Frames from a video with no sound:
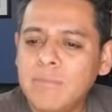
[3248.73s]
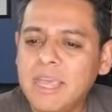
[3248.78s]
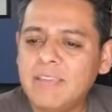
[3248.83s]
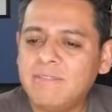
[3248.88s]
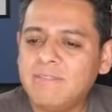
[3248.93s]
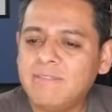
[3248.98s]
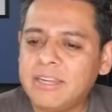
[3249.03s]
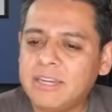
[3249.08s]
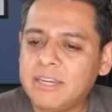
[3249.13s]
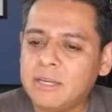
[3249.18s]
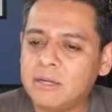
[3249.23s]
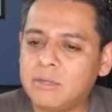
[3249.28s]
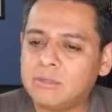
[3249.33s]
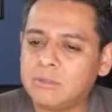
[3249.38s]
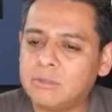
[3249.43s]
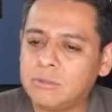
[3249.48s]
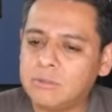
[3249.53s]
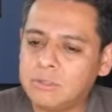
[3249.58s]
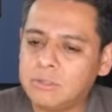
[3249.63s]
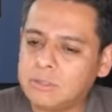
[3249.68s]
make
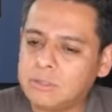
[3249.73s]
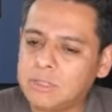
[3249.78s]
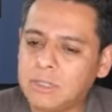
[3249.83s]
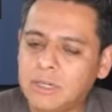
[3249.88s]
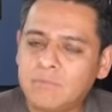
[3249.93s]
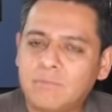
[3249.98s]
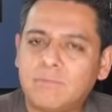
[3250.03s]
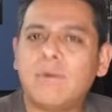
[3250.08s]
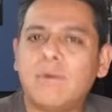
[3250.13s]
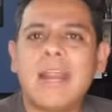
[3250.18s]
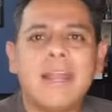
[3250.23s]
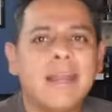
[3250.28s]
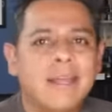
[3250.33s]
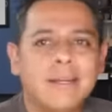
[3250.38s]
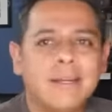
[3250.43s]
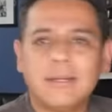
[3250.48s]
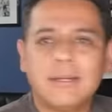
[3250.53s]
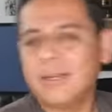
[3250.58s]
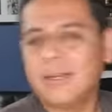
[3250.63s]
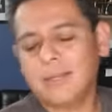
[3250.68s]
videos, do the stuff, rent
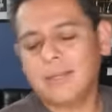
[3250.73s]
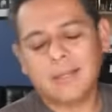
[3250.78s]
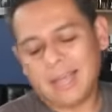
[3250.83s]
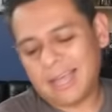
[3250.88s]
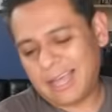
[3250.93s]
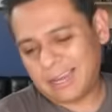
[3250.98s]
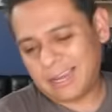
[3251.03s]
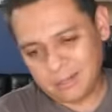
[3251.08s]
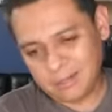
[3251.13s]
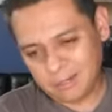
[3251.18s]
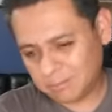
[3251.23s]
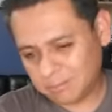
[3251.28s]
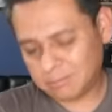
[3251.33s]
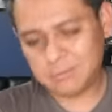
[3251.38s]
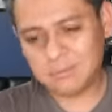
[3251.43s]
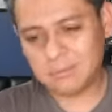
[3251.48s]
it. I don't know.